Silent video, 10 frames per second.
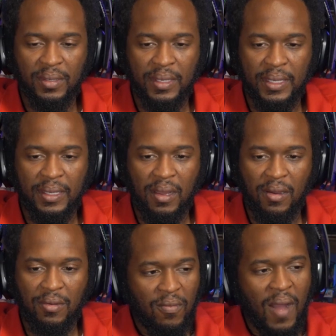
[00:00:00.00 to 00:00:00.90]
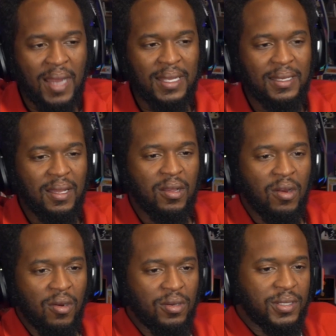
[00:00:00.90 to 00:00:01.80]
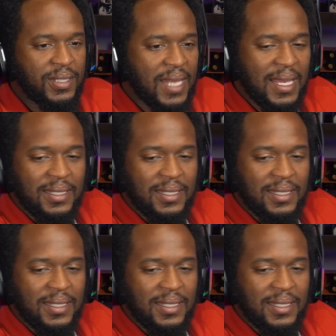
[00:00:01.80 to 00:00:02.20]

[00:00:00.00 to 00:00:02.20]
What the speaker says: You need to go. Why didn't the girl say